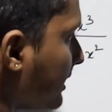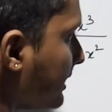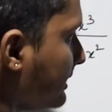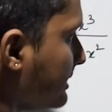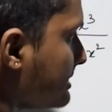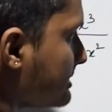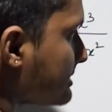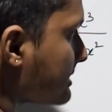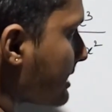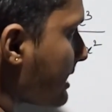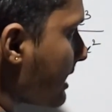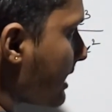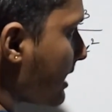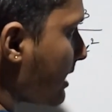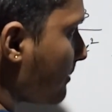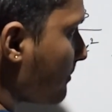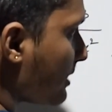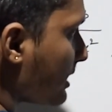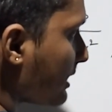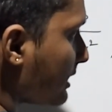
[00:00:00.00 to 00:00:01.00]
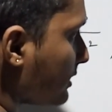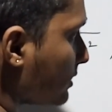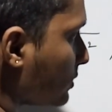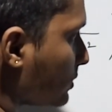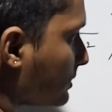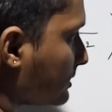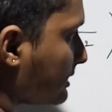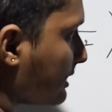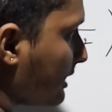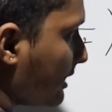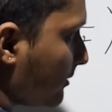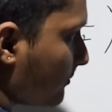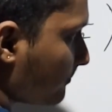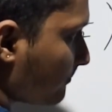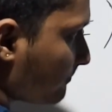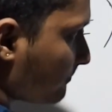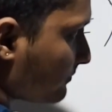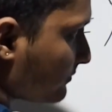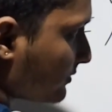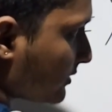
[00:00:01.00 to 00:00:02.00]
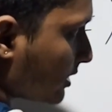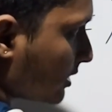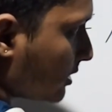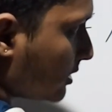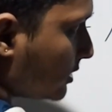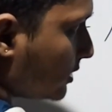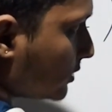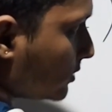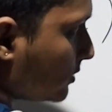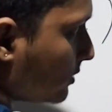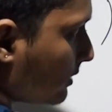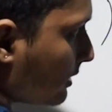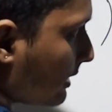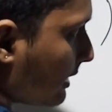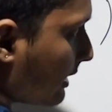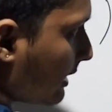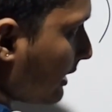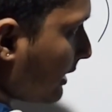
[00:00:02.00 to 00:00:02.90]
minus a by root 3 to